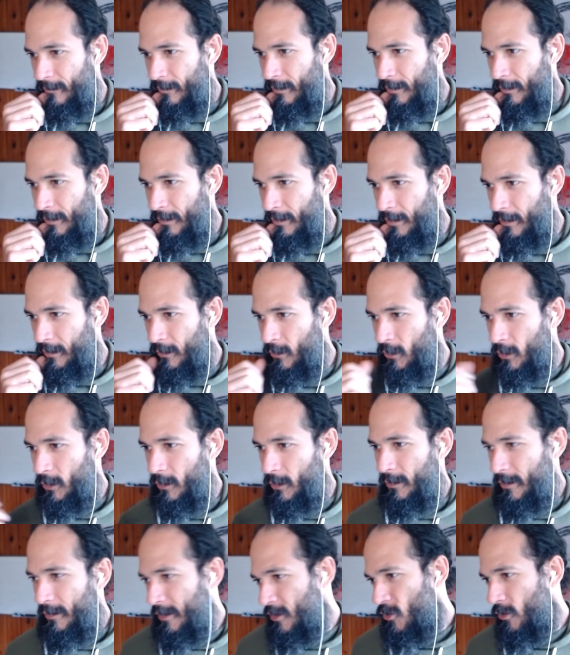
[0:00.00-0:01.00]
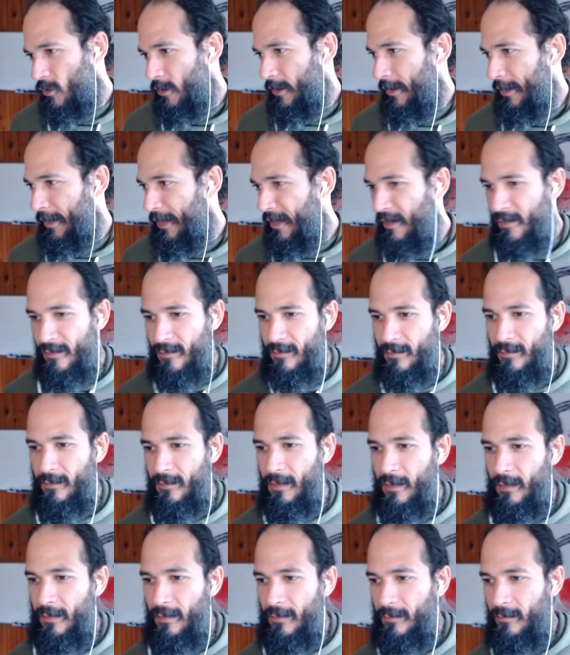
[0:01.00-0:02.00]
a good condition, I guess,
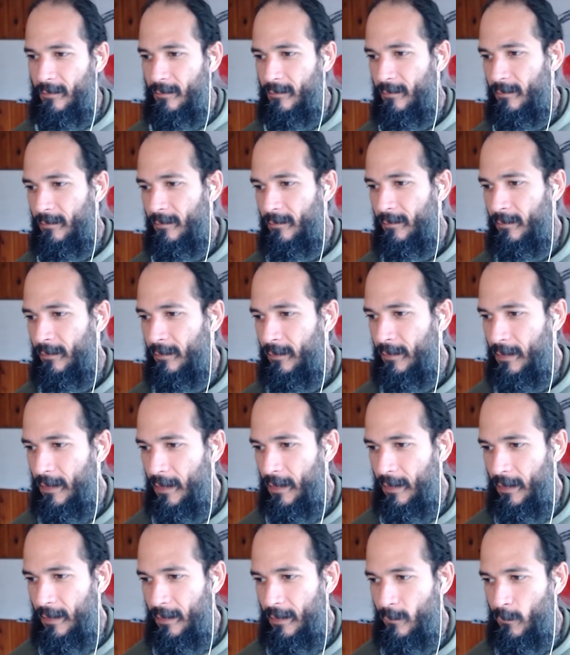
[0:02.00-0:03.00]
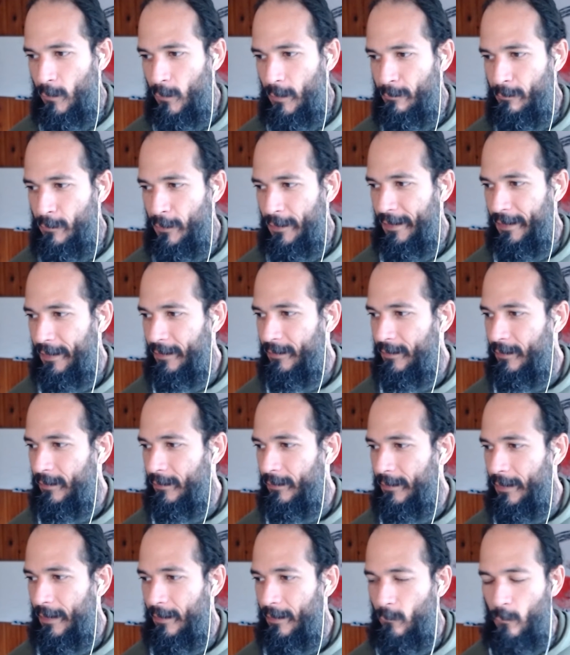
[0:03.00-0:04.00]
and they were
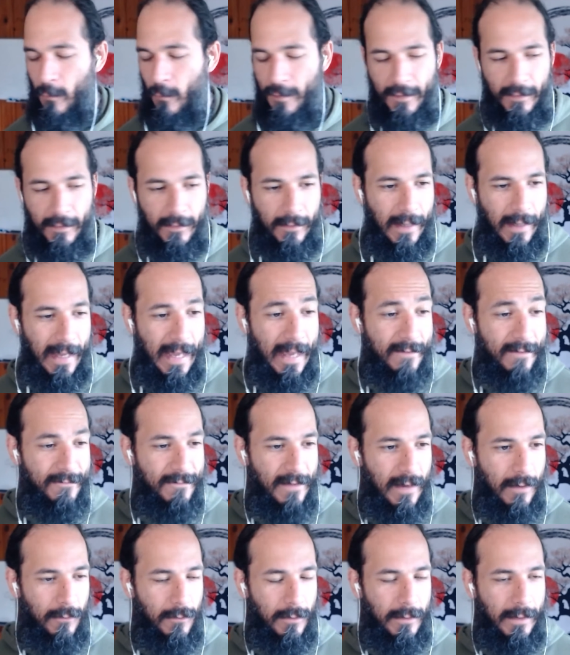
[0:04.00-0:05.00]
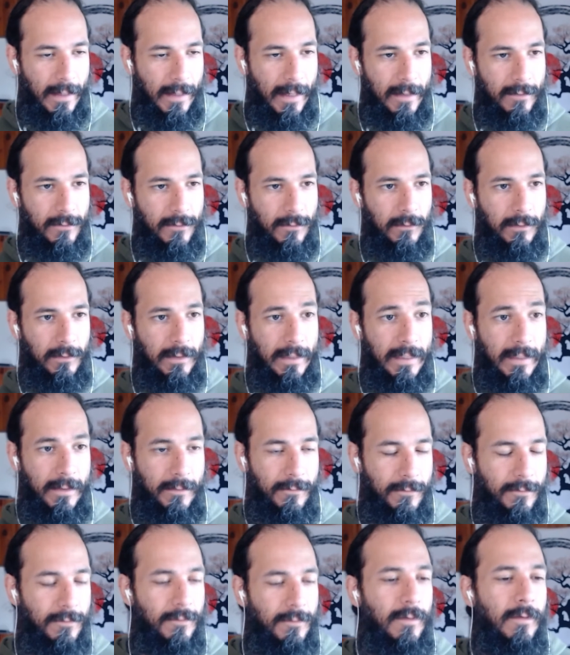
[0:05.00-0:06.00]
predicting that within half hour they had to
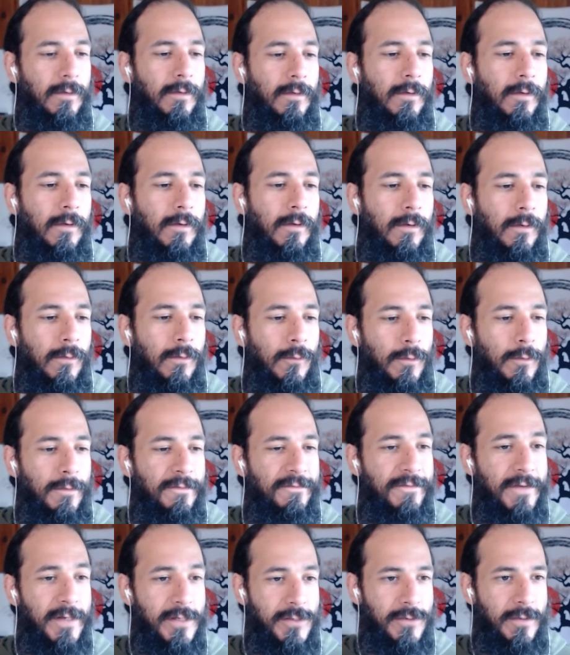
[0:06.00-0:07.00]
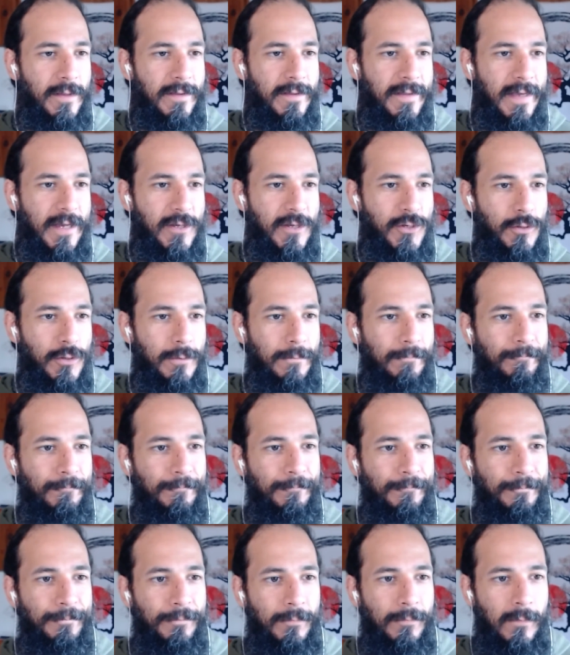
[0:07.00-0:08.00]
leave or finish the session.
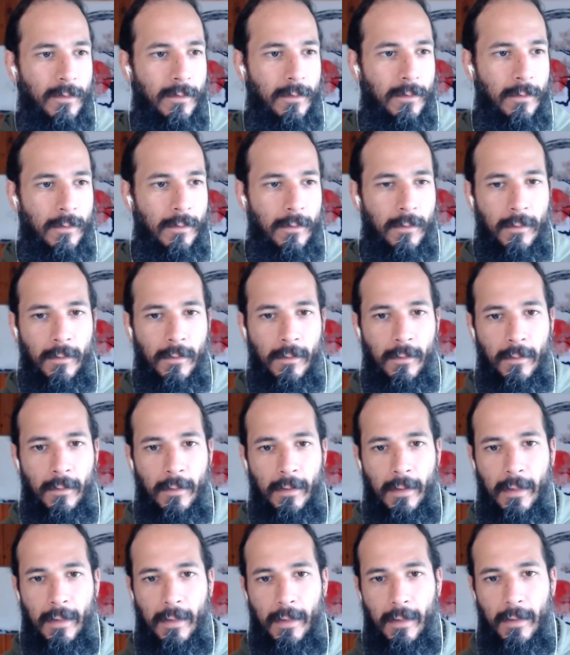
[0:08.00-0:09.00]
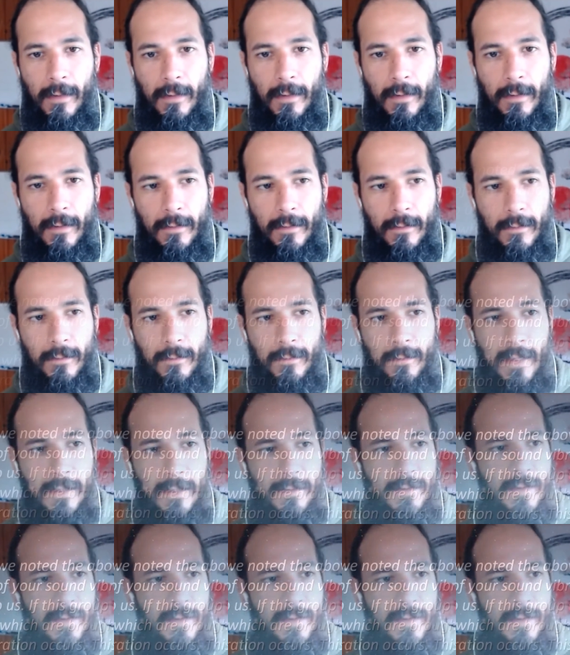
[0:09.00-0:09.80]
And then